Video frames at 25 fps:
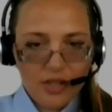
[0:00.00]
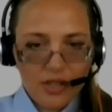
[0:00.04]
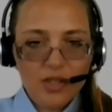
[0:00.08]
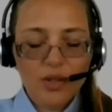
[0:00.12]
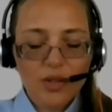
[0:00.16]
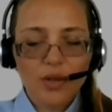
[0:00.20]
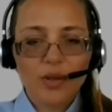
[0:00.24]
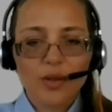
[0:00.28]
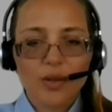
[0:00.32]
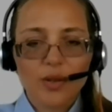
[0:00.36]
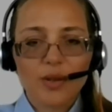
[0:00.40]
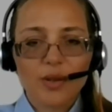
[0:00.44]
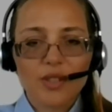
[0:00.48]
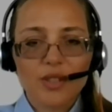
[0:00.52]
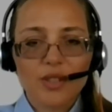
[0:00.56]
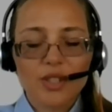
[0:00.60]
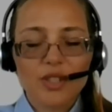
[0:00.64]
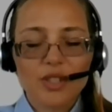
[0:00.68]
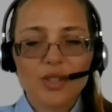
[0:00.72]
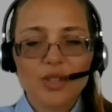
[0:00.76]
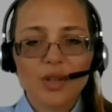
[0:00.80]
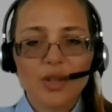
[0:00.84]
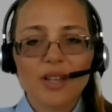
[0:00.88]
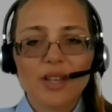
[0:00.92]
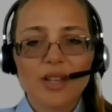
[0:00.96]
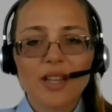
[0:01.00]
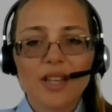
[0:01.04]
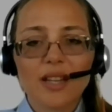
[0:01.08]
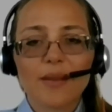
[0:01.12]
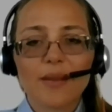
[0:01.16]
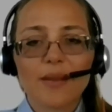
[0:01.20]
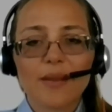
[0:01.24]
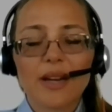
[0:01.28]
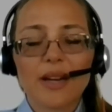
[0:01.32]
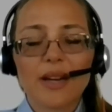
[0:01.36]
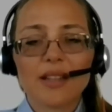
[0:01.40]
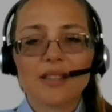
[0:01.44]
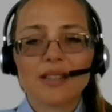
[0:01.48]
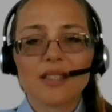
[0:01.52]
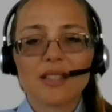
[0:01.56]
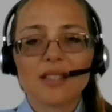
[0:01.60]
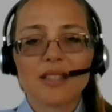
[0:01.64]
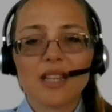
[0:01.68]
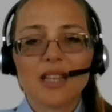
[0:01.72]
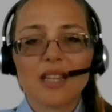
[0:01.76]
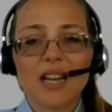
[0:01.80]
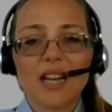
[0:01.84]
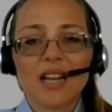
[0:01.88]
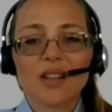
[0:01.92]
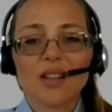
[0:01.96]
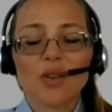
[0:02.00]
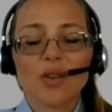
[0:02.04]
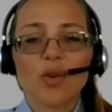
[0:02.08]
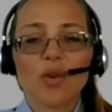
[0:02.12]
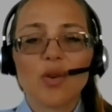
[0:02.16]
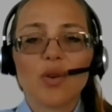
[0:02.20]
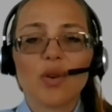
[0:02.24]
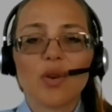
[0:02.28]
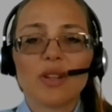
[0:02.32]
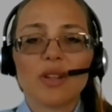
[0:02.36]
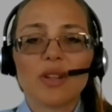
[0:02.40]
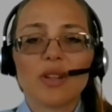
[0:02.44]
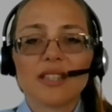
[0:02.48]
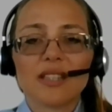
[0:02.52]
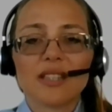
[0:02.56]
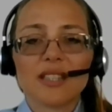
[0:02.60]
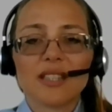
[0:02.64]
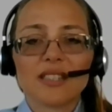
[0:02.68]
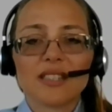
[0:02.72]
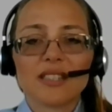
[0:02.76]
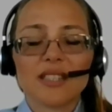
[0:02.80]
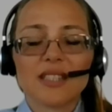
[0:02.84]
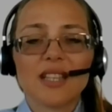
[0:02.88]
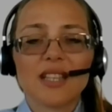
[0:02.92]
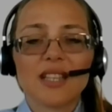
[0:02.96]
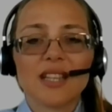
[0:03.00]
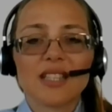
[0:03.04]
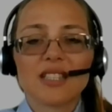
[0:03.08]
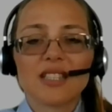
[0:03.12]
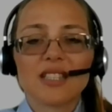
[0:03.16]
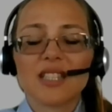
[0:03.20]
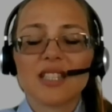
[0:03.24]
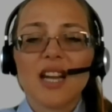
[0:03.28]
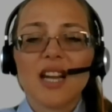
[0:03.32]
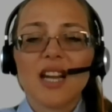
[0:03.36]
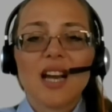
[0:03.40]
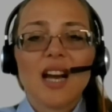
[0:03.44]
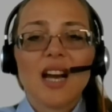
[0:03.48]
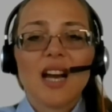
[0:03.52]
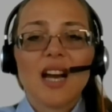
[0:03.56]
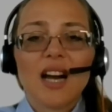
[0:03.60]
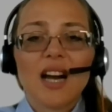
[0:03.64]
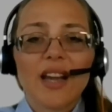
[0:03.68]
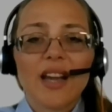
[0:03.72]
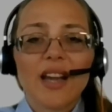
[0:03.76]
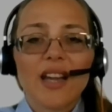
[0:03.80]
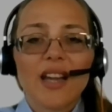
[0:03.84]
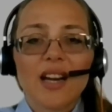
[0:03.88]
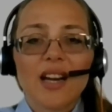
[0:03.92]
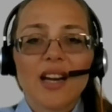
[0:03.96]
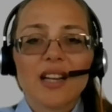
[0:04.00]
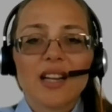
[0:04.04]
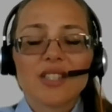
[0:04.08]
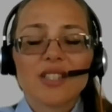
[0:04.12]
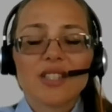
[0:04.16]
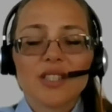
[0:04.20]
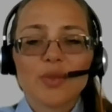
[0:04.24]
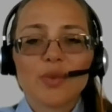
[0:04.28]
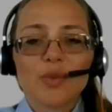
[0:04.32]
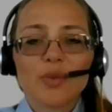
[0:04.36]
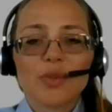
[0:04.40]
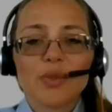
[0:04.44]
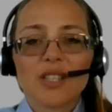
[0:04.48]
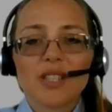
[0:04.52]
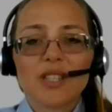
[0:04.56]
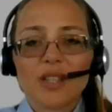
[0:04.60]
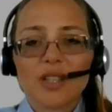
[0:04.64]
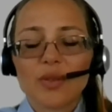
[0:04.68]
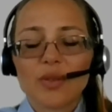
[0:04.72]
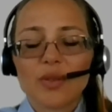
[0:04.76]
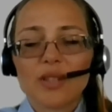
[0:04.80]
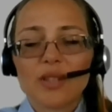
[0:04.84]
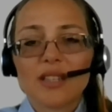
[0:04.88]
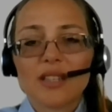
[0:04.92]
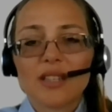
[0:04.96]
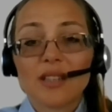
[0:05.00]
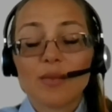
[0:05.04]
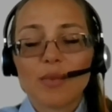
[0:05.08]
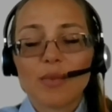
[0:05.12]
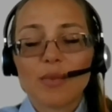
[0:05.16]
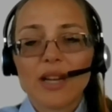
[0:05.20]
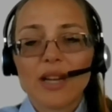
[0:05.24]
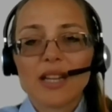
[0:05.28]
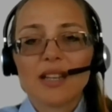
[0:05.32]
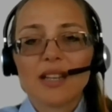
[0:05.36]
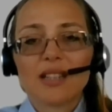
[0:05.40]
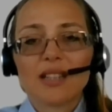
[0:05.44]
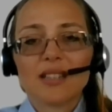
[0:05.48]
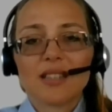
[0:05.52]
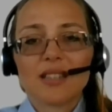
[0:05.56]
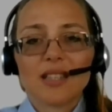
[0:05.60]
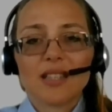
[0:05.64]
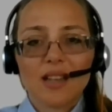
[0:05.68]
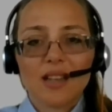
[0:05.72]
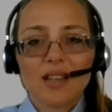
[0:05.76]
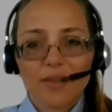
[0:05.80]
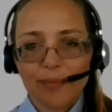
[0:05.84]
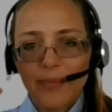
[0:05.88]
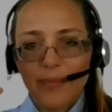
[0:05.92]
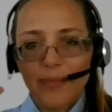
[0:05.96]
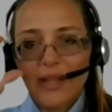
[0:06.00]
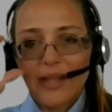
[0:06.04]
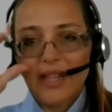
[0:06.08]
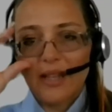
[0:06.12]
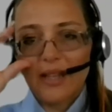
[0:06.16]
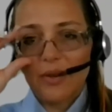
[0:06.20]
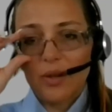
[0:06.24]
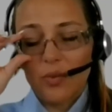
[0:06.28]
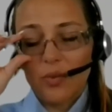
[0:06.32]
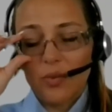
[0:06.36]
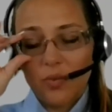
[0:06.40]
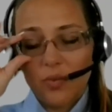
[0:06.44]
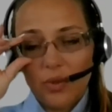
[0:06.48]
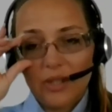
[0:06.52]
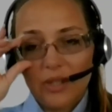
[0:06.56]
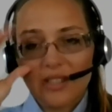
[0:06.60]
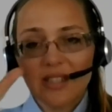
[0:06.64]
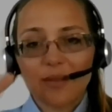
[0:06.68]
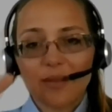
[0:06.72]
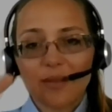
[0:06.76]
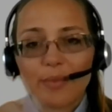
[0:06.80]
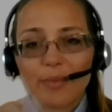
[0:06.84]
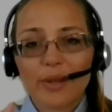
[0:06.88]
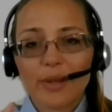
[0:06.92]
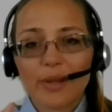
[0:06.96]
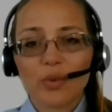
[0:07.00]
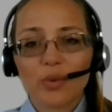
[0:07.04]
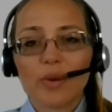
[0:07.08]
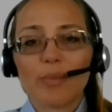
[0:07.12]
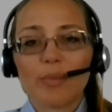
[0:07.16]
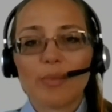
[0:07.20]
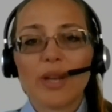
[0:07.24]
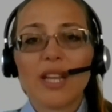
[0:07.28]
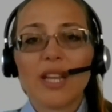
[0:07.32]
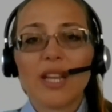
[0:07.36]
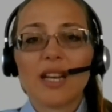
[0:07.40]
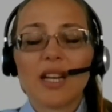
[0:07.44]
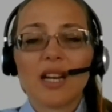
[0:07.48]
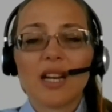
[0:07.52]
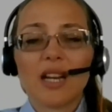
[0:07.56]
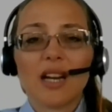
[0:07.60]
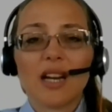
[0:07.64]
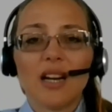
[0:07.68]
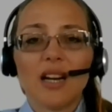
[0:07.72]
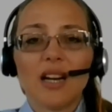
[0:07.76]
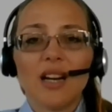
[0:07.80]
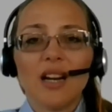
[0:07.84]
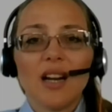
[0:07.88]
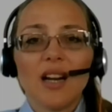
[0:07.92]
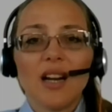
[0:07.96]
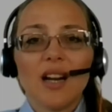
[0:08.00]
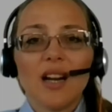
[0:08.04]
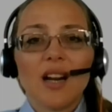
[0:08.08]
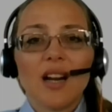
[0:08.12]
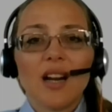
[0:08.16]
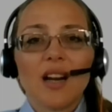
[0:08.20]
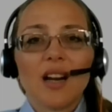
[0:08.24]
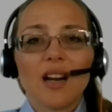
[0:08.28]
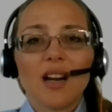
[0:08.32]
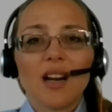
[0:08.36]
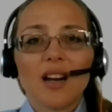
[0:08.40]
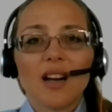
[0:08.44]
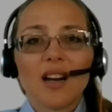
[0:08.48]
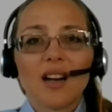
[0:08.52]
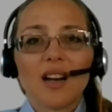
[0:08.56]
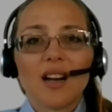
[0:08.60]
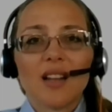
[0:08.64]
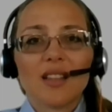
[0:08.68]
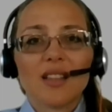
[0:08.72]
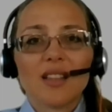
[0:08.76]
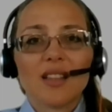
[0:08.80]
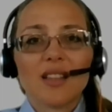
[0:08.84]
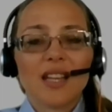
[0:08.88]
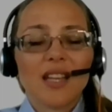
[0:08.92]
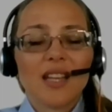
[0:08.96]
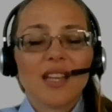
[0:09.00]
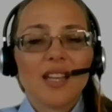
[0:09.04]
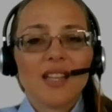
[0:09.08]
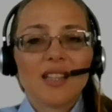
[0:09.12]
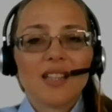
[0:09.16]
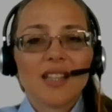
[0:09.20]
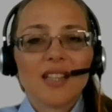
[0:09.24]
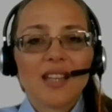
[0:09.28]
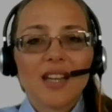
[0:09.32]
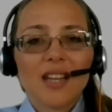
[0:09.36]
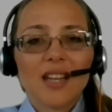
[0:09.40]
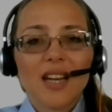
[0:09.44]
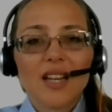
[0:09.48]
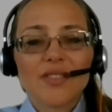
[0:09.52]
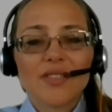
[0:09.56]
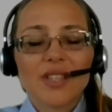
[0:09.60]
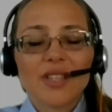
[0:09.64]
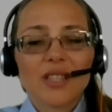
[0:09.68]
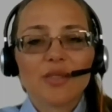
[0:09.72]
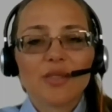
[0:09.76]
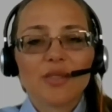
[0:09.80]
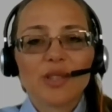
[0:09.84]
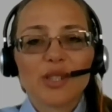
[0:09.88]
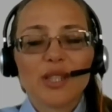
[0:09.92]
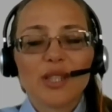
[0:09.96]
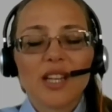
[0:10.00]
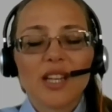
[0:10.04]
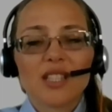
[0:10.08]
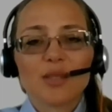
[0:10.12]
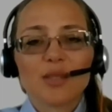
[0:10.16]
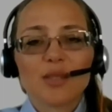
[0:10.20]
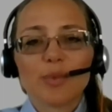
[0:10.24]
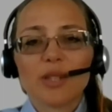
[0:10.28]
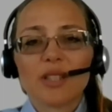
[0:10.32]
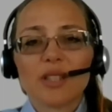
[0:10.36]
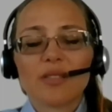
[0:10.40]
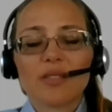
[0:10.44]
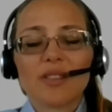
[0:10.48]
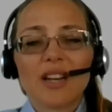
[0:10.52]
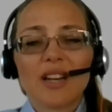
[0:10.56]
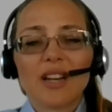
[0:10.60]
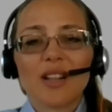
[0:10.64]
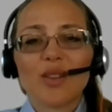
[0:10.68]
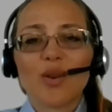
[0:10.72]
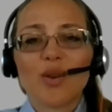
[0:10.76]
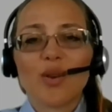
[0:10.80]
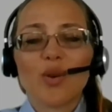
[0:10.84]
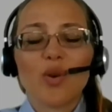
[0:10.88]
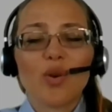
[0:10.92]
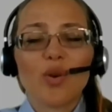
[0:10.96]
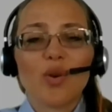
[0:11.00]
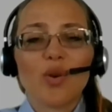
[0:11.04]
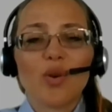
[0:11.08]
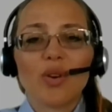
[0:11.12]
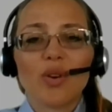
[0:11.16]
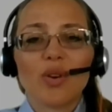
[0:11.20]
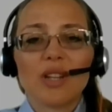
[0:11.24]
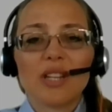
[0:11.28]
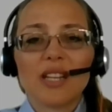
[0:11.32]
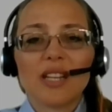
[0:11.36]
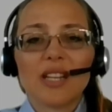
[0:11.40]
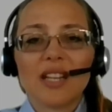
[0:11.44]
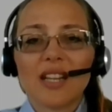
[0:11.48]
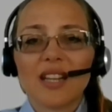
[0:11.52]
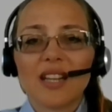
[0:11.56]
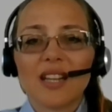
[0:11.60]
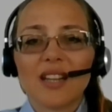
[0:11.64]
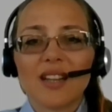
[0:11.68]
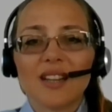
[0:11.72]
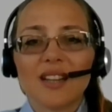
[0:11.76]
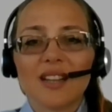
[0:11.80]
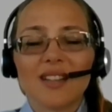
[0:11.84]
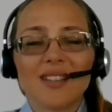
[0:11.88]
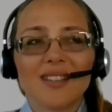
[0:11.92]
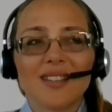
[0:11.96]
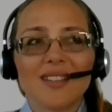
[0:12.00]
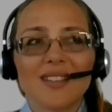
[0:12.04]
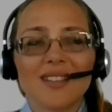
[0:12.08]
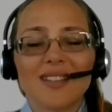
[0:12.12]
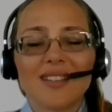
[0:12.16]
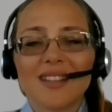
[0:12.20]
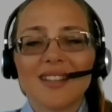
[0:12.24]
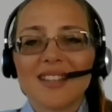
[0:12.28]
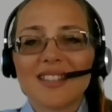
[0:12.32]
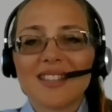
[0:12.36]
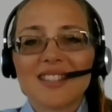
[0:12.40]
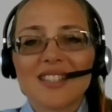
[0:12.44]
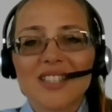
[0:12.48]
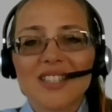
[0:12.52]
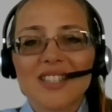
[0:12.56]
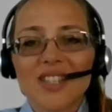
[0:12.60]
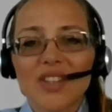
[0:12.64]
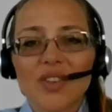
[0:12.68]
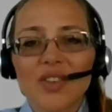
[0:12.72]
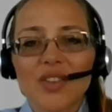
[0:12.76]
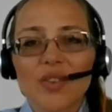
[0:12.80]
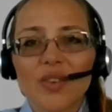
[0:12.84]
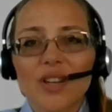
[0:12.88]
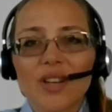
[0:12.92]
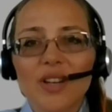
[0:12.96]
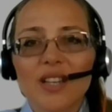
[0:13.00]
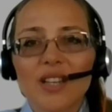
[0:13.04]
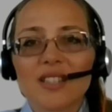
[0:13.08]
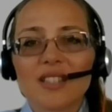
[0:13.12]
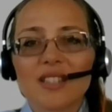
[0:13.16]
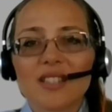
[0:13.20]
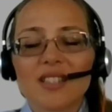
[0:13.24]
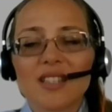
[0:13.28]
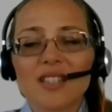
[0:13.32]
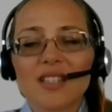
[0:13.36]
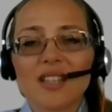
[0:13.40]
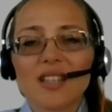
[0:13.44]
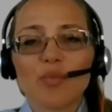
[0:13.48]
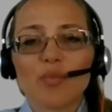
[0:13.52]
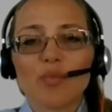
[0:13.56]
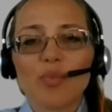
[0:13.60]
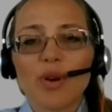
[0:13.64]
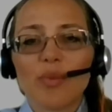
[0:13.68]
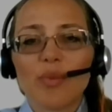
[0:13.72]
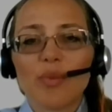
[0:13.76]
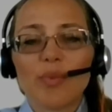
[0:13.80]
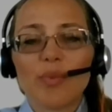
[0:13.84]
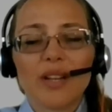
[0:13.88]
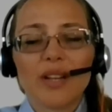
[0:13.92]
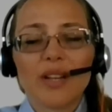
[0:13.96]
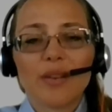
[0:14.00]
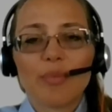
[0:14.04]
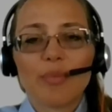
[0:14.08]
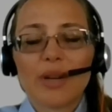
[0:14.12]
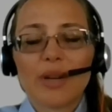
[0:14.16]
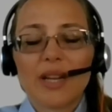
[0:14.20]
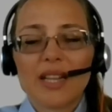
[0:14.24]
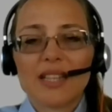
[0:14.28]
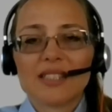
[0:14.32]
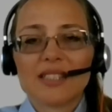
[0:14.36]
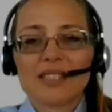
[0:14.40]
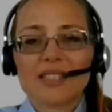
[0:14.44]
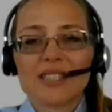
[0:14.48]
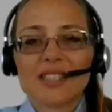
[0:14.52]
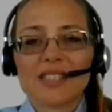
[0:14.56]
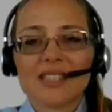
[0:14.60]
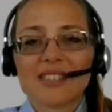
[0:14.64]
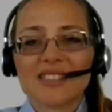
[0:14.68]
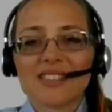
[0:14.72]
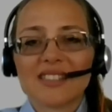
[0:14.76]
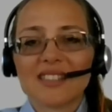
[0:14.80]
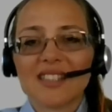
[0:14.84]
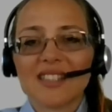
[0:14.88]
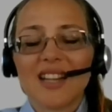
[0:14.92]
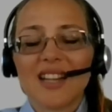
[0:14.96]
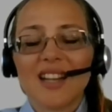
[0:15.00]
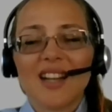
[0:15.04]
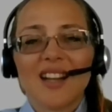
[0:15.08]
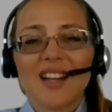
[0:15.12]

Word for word: So just talking about the alcohol and the cigarettes, I, I just will tell you that in my country, compare, for example, to America, uh, they they have advertisement of alcohol and and cigarettes in public places